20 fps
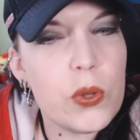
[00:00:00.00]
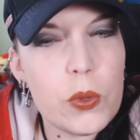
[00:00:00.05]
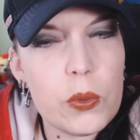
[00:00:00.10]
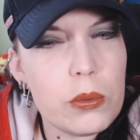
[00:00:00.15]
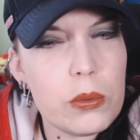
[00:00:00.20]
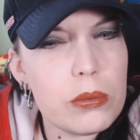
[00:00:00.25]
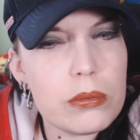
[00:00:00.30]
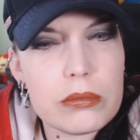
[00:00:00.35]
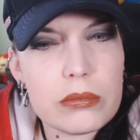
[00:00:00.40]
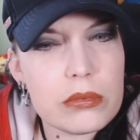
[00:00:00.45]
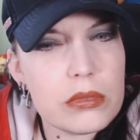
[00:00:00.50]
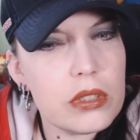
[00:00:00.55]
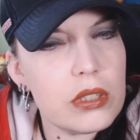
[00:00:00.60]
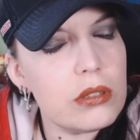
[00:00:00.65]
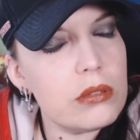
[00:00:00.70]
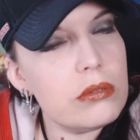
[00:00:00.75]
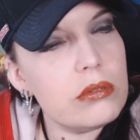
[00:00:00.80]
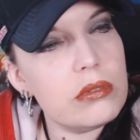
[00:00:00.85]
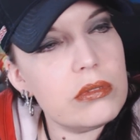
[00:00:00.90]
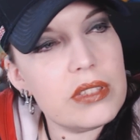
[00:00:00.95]

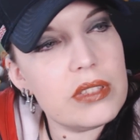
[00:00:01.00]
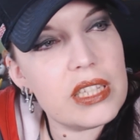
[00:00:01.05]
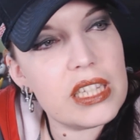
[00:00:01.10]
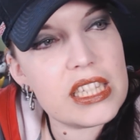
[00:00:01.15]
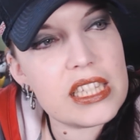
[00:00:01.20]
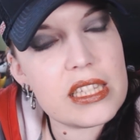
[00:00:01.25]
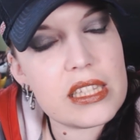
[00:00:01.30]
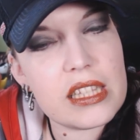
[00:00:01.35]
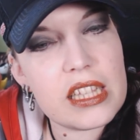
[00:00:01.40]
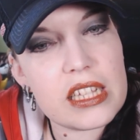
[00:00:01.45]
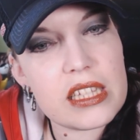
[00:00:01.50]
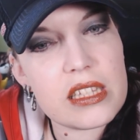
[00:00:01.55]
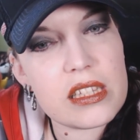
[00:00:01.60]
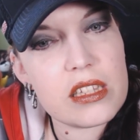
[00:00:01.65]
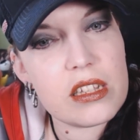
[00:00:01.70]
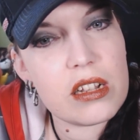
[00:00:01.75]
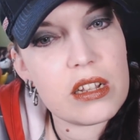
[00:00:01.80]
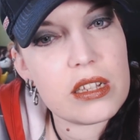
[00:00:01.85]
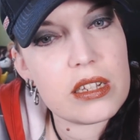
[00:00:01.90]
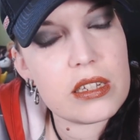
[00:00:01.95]
No,
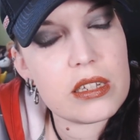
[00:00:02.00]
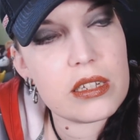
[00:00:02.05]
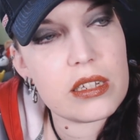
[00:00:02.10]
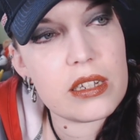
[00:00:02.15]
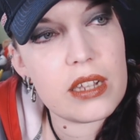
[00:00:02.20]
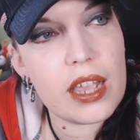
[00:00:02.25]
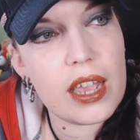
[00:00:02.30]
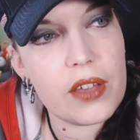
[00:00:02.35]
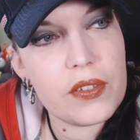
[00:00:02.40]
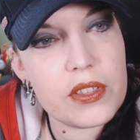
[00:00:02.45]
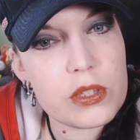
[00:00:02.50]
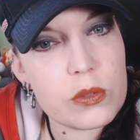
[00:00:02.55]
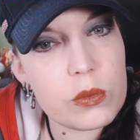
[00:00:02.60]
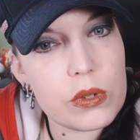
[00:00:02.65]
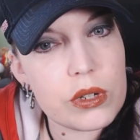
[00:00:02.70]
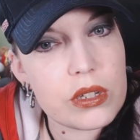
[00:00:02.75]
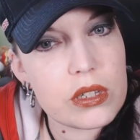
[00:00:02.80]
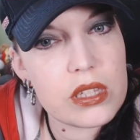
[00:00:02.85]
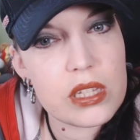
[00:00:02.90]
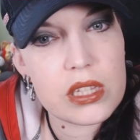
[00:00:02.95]
that's not how this
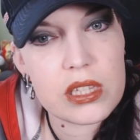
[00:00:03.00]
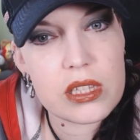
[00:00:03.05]
works.